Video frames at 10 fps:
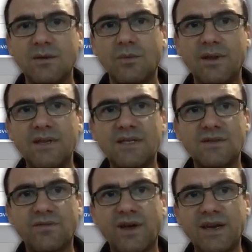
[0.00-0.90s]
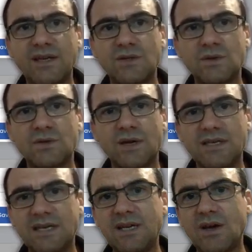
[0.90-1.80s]
when this funding source
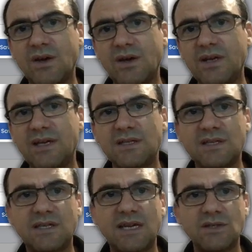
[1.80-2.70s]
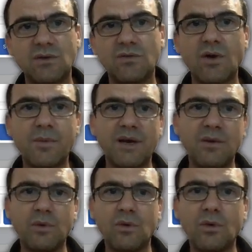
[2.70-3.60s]
ID code is attached to enrollment,
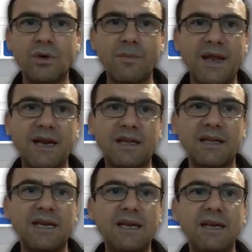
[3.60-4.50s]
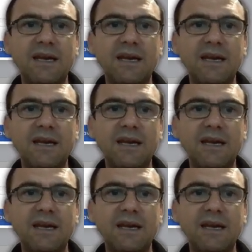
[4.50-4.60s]
it will automatically